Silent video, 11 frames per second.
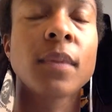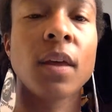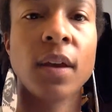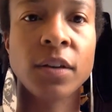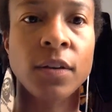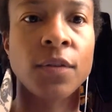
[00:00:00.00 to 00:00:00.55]

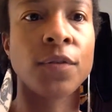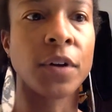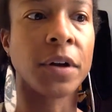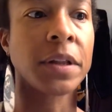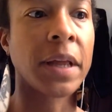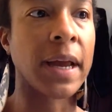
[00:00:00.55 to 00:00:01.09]
they just
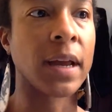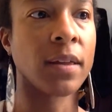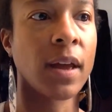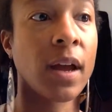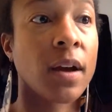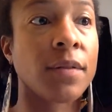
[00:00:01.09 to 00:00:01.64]
feel like
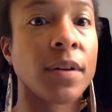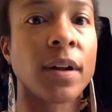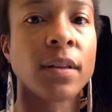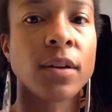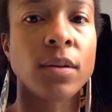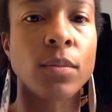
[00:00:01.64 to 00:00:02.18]
they have
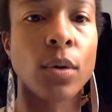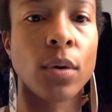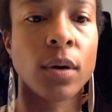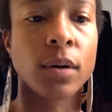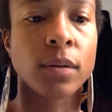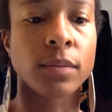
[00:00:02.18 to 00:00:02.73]
a little
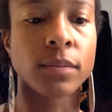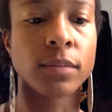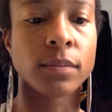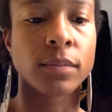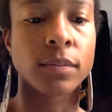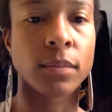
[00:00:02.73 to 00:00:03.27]
more
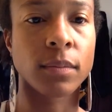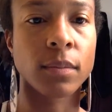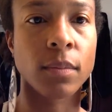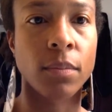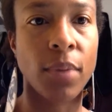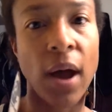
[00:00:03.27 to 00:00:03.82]

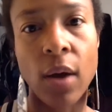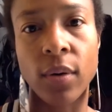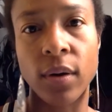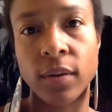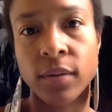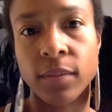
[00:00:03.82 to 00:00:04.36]

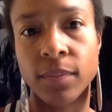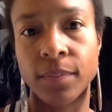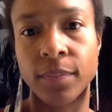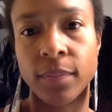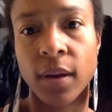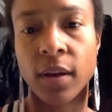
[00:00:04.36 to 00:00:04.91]
power
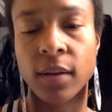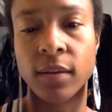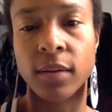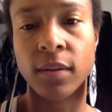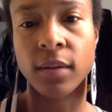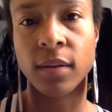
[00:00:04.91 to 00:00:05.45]

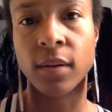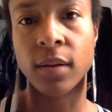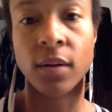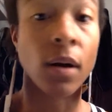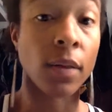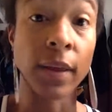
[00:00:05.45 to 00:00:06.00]
because
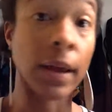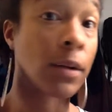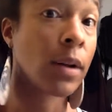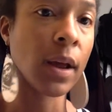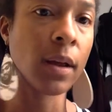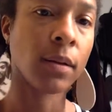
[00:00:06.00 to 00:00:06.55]
they're on the
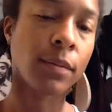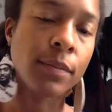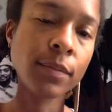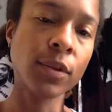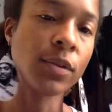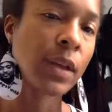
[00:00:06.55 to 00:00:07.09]
internet
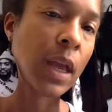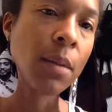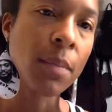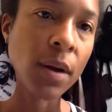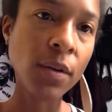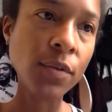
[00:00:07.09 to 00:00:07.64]
using
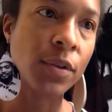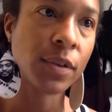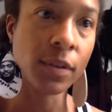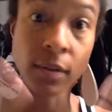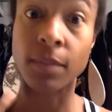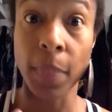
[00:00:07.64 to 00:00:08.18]
email
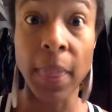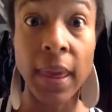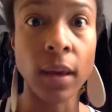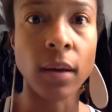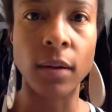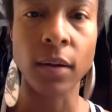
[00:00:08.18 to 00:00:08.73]
versus
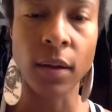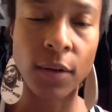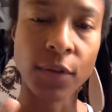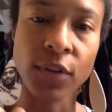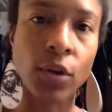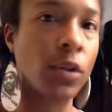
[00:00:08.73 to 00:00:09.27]
being in a
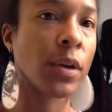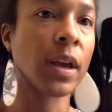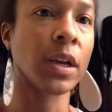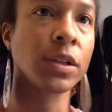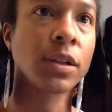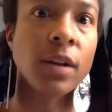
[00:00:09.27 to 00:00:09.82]
physical
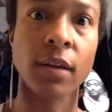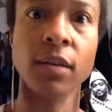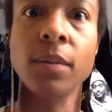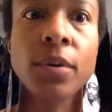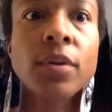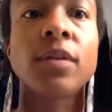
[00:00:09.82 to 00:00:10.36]
location next to
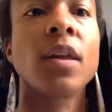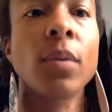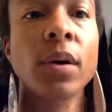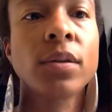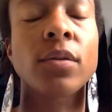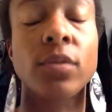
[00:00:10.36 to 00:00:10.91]
the person they
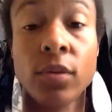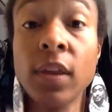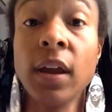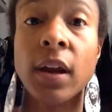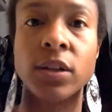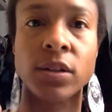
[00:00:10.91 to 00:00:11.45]
want to talk to. So
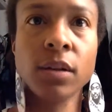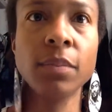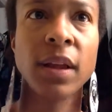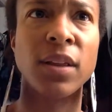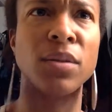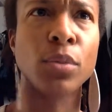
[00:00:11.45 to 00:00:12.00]
they can actually
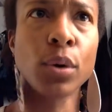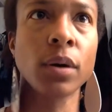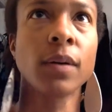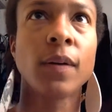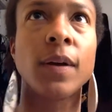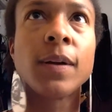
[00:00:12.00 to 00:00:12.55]
be a little
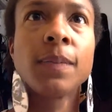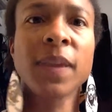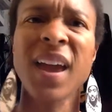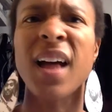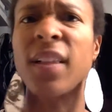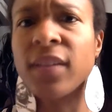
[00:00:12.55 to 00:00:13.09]
more
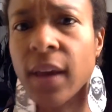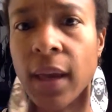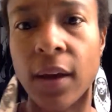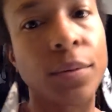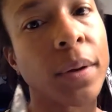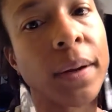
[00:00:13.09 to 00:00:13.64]
callous, I
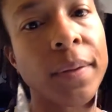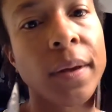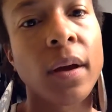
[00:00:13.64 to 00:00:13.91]
guess, right?